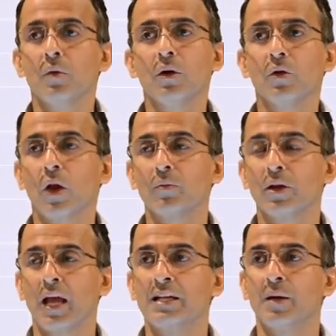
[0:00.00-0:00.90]
well, all I'm going
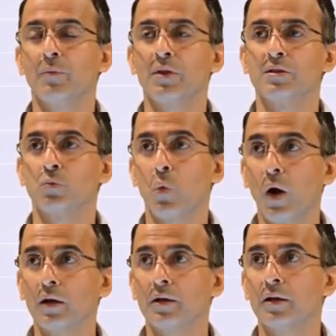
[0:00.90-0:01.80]
to end up with is
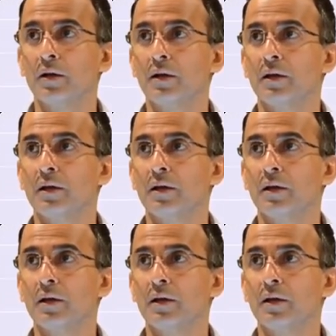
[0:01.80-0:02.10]
one